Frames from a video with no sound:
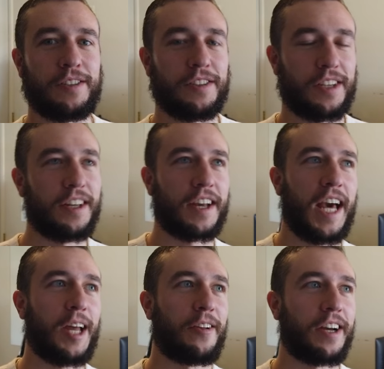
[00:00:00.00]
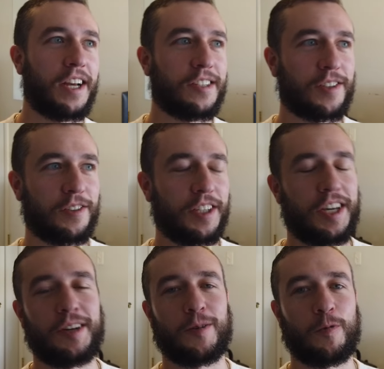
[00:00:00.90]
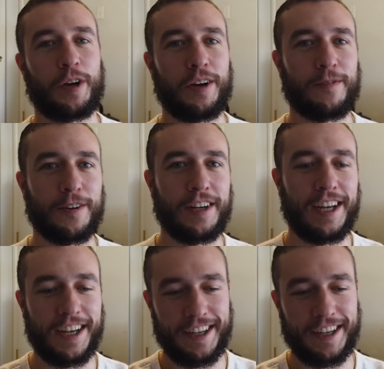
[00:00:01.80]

should just get a Cadillac Escalade or whatever.